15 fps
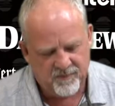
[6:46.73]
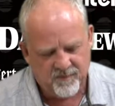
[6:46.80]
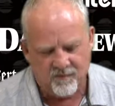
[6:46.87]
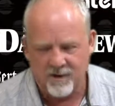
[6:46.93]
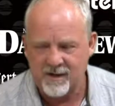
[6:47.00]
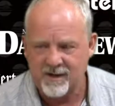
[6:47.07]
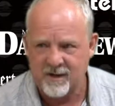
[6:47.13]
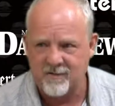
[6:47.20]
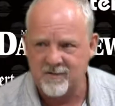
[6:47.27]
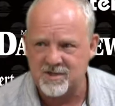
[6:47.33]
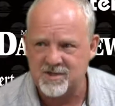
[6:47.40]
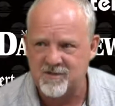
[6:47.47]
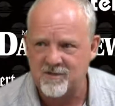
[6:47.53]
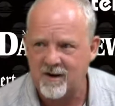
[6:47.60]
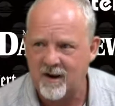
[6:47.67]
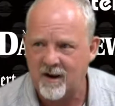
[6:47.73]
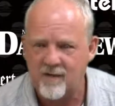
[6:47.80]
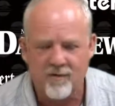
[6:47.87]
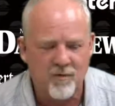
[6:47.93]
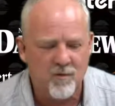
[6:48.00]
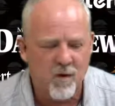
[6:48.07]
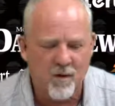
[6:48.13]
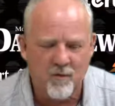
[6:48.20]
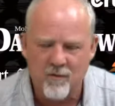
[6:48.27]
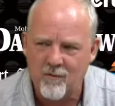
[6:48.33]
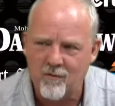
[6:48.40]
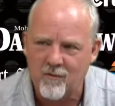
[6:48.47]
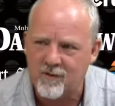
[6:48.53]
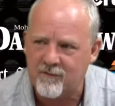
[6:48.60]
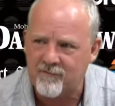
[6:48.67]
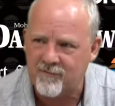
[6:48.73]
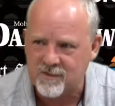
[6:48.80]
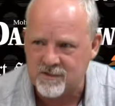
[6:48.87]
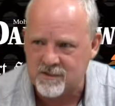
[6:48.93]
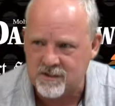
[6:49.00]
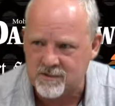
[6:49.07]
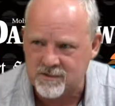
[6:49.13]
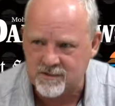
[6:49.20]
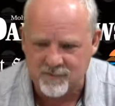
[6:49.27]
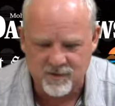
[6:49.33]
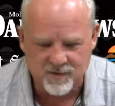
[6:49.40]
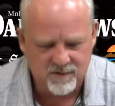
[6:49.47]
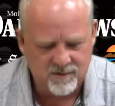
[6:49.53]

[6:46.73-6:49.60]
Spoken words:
They're right down the street. I don't know why we weren't the first customer.